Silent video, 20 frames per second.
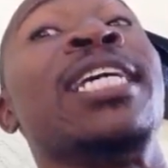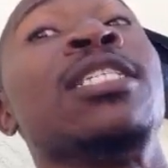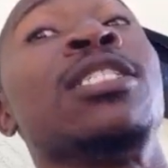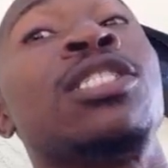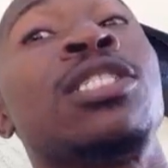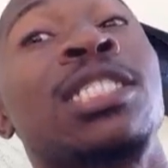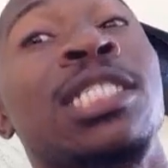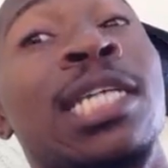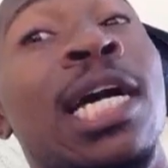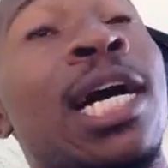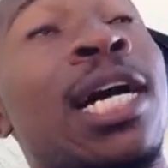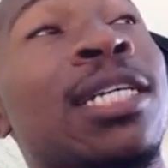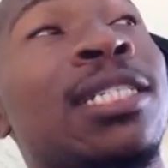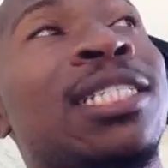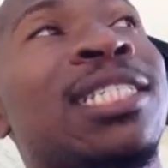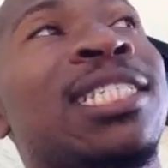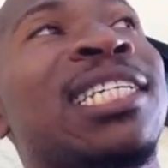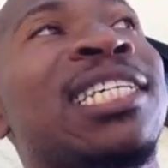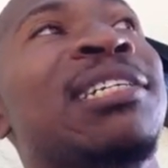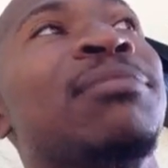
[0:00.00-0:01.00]

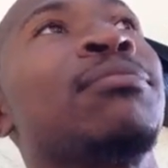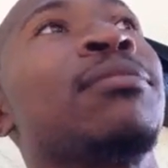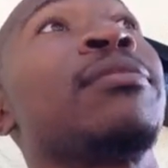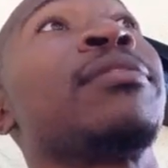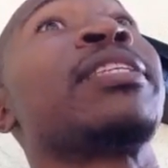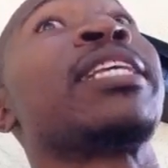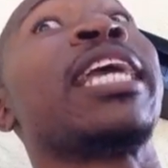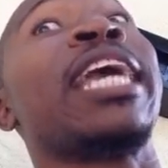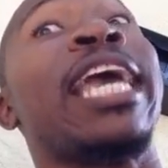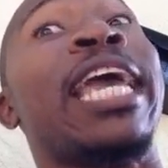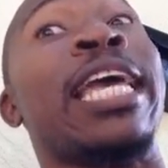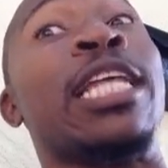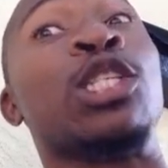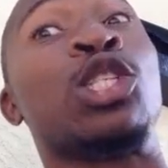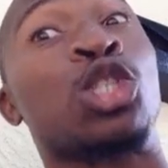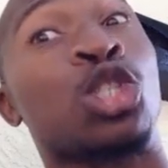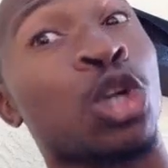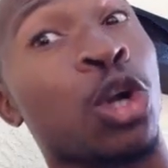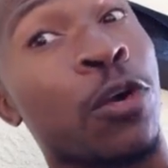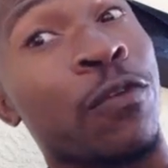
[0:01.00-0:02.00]
stunts and
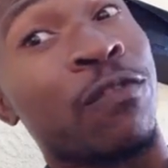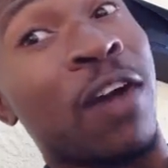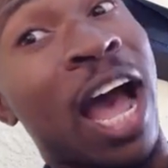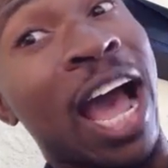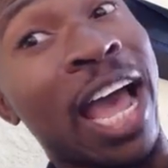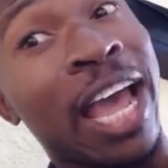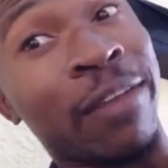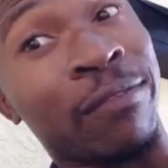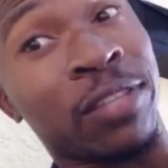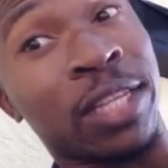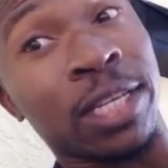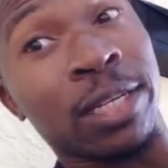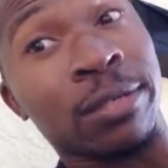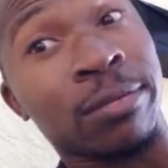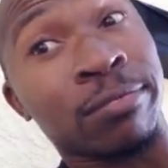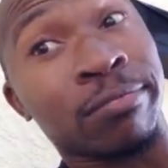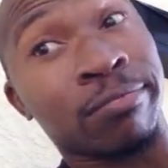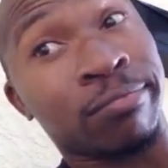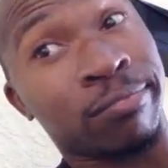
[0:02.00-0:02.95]
survive them.